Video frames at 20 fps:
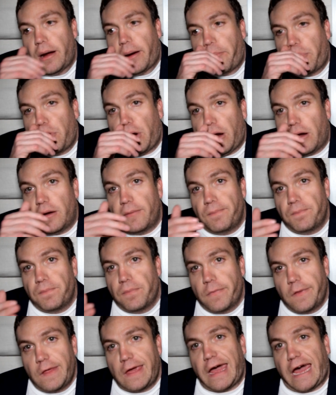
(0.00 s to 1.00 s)
But
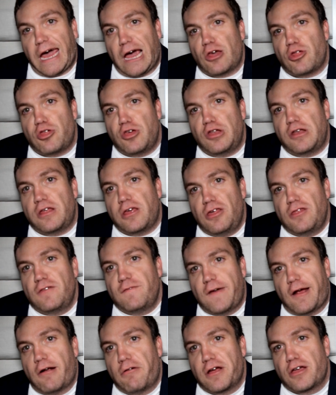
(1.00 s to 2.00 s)
the action is
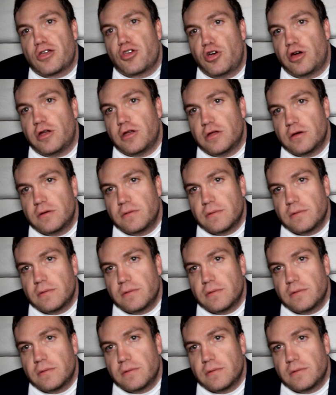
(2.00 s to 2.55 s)
very good